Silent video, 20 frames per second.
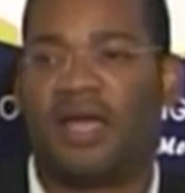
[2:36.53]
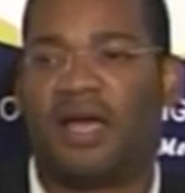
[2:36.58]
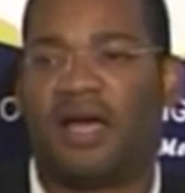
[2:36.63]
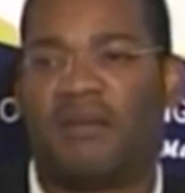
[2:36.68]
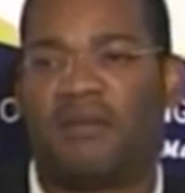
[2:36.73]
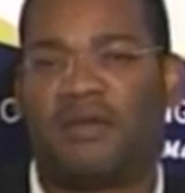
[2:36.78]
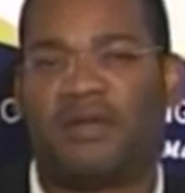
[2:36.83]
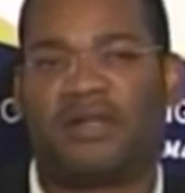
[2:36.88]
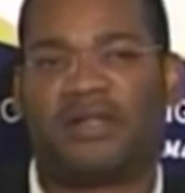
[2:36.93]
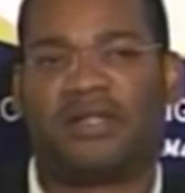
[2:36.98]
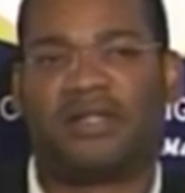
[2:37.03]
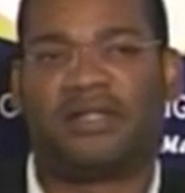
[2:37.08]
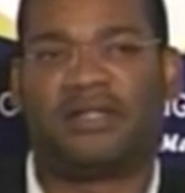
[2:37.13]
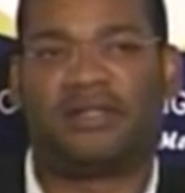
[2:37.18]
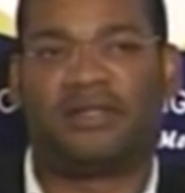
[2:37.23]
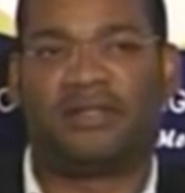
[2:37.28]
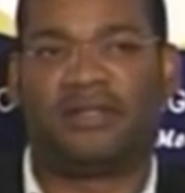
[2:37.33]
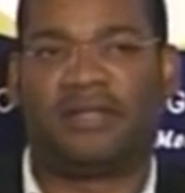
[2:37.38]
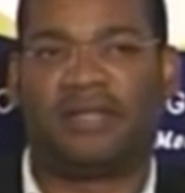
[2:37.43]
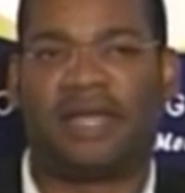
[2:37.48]
Among
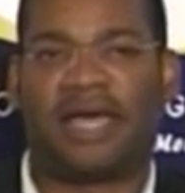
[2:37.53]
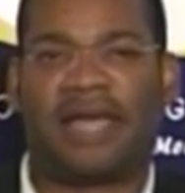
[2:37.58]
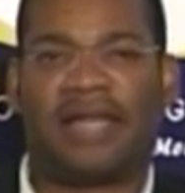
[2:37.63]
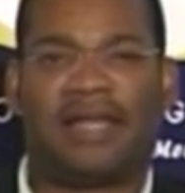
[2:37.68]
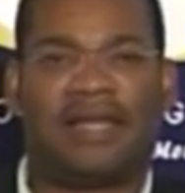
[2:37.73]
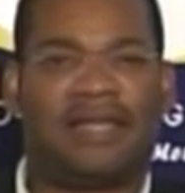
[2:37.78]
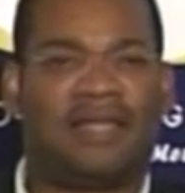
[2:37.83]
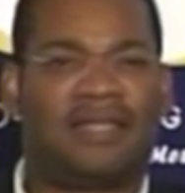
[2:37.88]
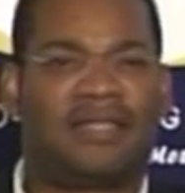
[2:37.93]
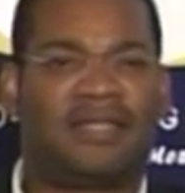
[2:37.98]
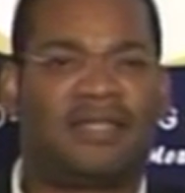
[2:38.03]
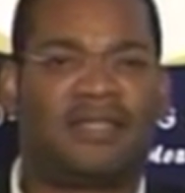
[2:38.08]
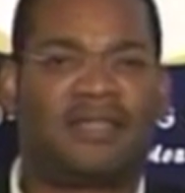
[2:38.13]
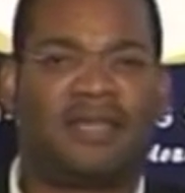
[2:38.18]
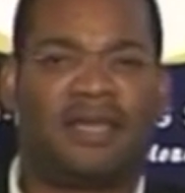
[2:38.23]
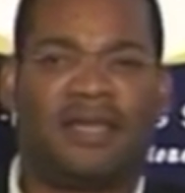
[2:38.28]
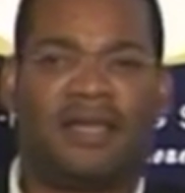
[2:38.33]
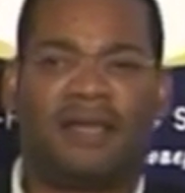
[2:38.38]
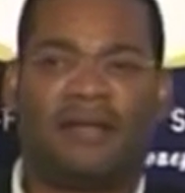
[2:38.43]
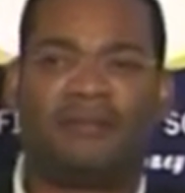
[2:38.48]
that list,
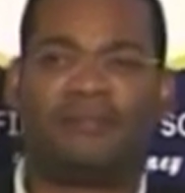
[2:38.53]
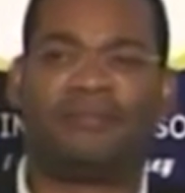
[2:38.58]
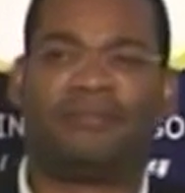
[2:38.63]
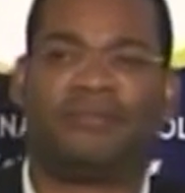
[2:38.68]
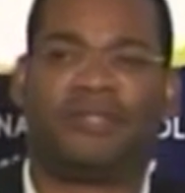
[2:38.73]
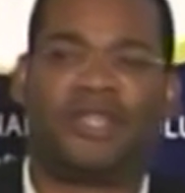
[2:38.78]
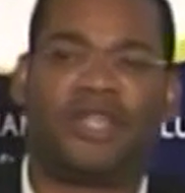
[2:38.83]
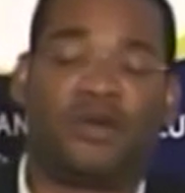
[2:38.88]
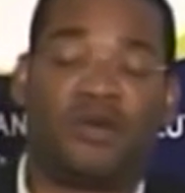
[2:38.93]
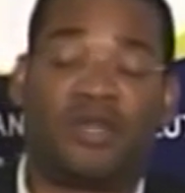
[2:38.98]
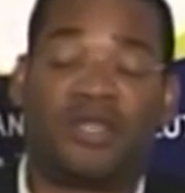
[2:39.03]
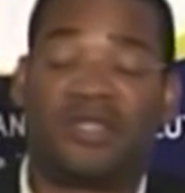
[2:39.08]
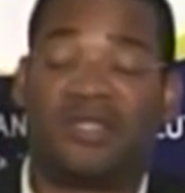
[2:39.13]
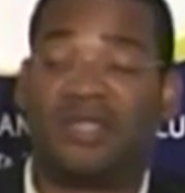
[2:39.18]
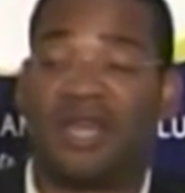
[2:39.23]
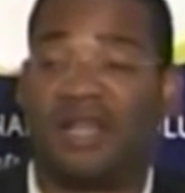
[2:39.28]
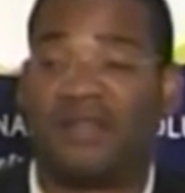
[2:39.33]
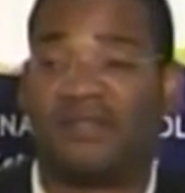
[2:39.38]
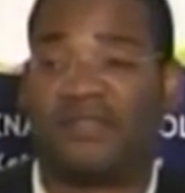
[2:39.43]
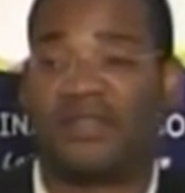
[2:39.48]
there was
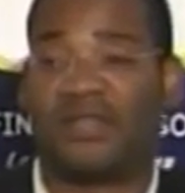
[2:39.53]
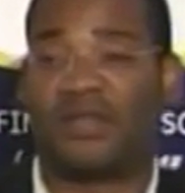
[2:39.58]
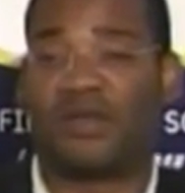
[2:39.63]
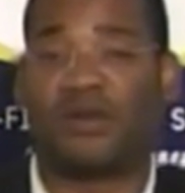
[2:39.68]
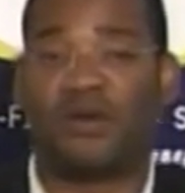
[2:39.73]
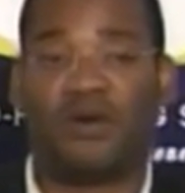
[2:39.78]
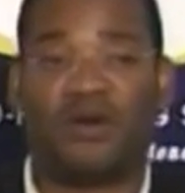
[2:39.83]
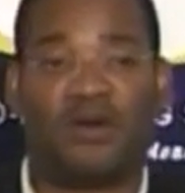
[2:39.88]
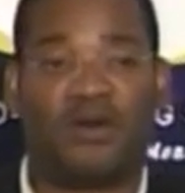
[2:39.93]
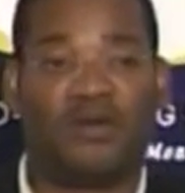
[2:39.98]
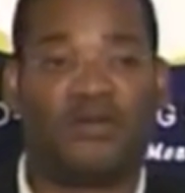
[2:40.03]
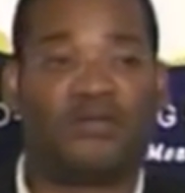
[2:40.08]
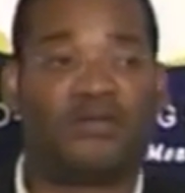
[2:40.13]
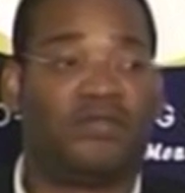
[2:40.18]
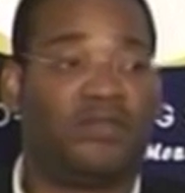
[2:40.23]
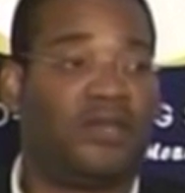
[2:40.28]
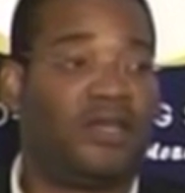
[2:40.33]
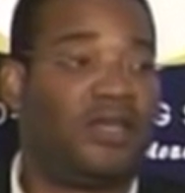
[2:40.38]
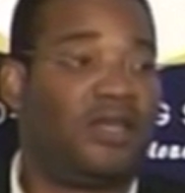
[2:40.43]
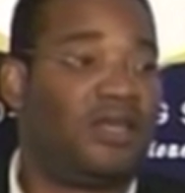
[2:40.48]
Dolphin Cove,
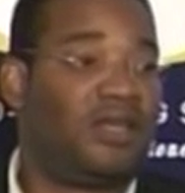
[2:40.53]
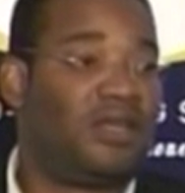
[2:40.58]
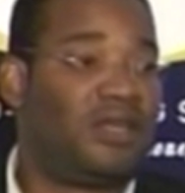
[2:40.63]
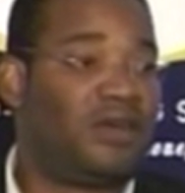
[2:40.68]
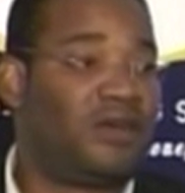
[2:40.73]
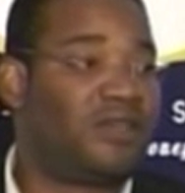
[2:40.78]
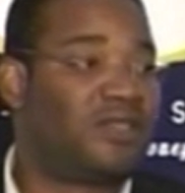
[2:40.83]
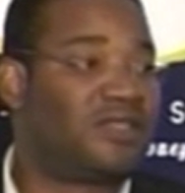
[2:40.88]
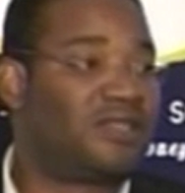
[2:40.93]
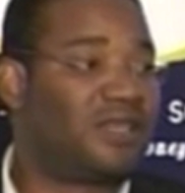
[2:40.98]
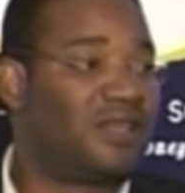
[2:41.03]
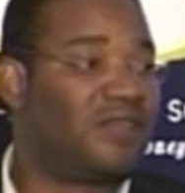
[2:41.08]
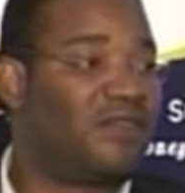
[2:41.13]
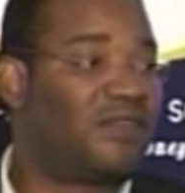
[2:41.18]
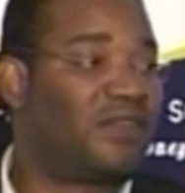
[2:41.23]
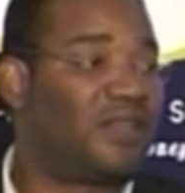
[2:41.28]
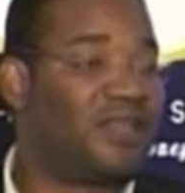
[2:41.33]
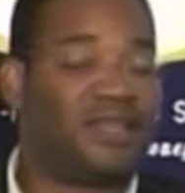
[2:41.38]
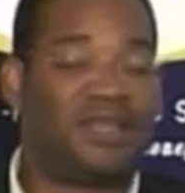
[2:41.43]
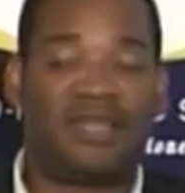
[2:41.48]
there was
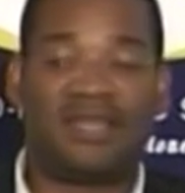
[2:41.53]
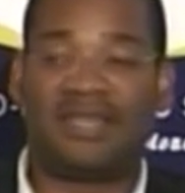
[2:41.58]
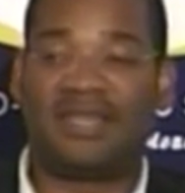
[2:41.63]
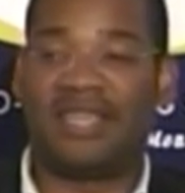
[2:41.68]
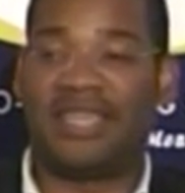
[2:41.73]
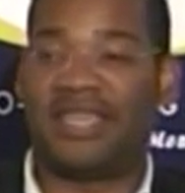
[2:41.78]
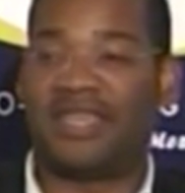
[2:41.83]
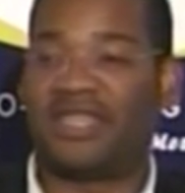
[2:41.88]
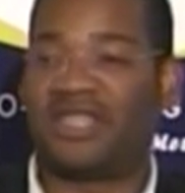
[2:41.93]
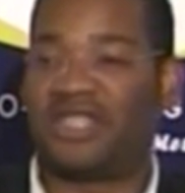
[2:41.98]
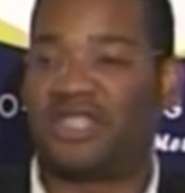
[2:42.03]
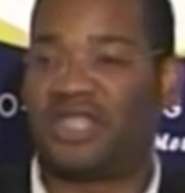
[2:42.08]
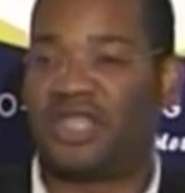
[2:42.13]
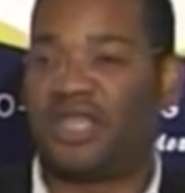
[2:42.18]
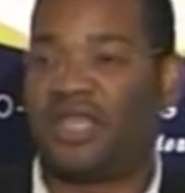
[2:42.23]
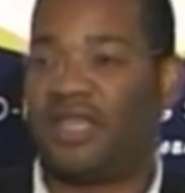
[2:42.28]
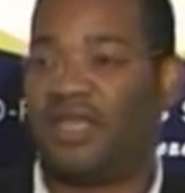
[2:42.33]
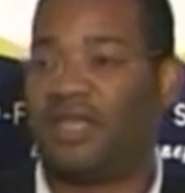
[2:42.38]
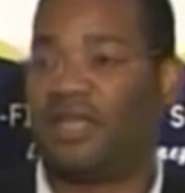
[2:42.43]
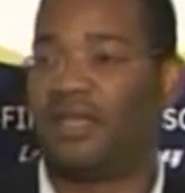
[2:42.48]
significantly
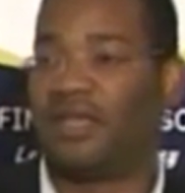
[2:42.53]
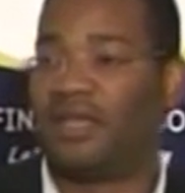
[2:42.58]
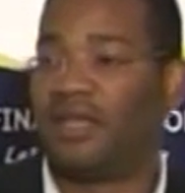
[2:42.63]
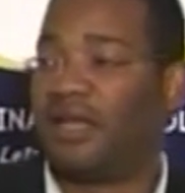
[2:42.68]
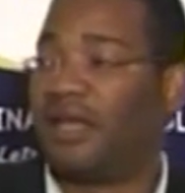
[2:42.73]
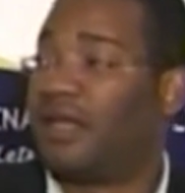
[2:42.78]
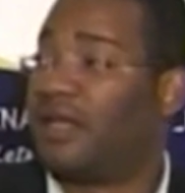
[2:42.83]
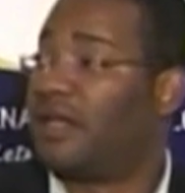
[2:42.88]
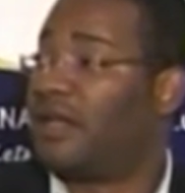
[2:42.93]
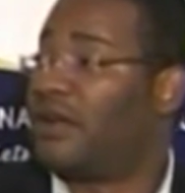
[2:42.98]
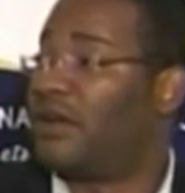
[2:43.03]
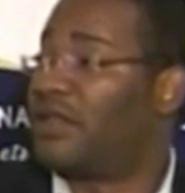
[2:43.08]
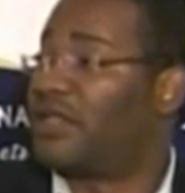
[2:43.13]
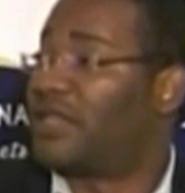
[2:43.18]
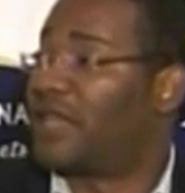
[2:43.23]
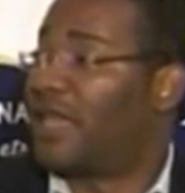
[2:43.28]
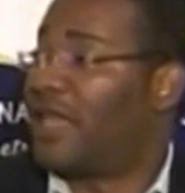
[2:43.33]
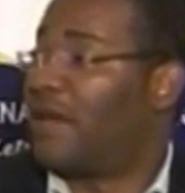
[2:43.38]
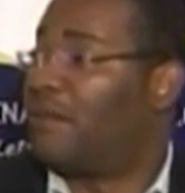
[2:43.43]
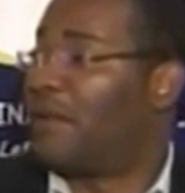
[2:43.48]
DNG, there
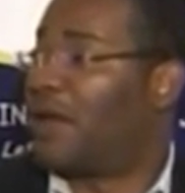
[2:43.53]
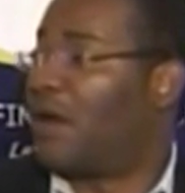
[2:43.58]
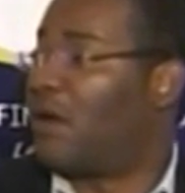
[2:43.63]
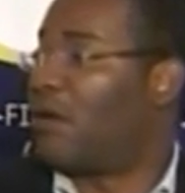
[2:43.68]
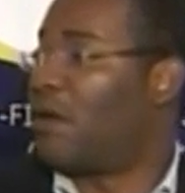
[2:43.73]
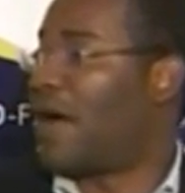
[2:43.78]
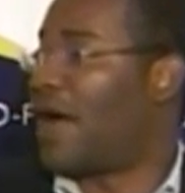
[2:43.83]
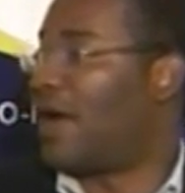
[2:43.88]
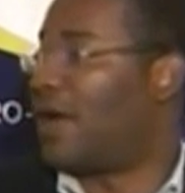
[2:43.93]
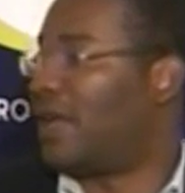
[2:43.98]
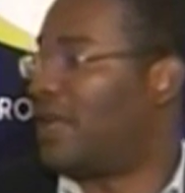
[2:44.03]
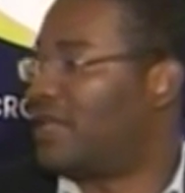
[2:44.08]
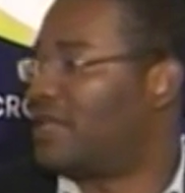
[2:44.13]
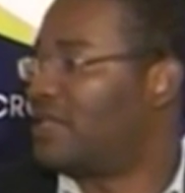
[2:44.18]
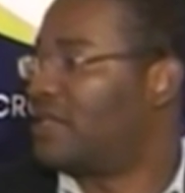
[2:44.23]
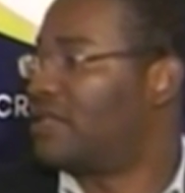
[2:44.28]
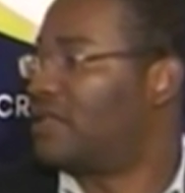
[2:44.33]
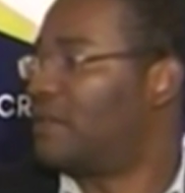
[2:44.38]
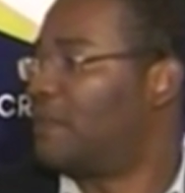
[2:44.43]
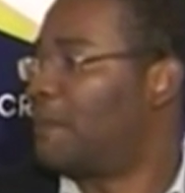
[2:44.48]
was Cable and
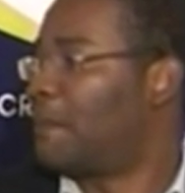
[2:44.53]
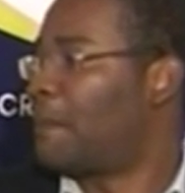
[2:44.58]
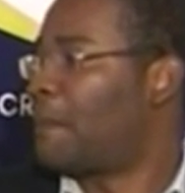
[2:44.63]
Wireless,